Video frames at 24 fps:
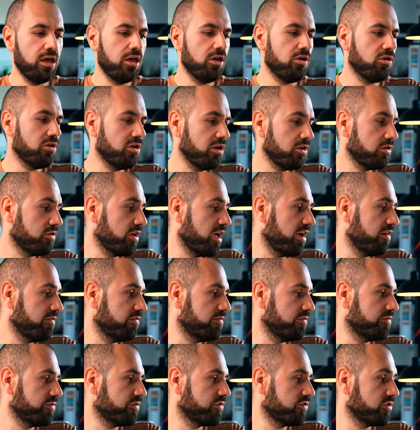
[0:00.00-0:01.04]
You need to
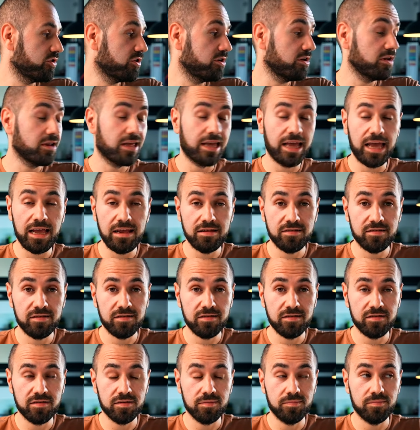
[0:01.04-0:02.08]
have certain
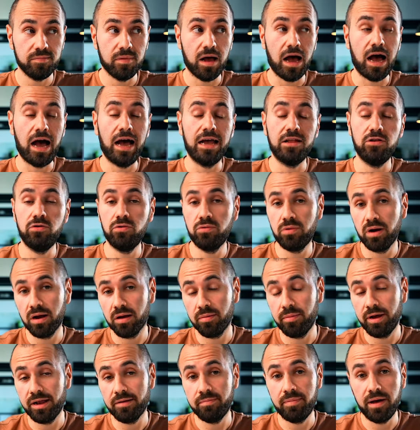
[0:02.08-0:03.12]
cases I do
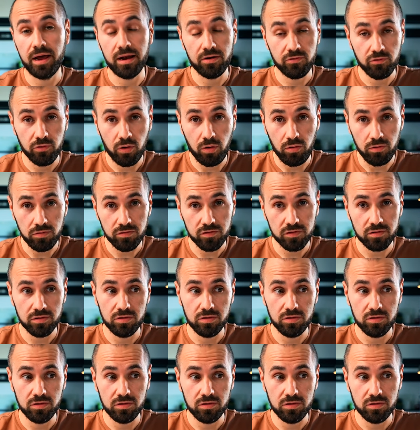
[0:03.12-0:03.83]
recommend pen rolls.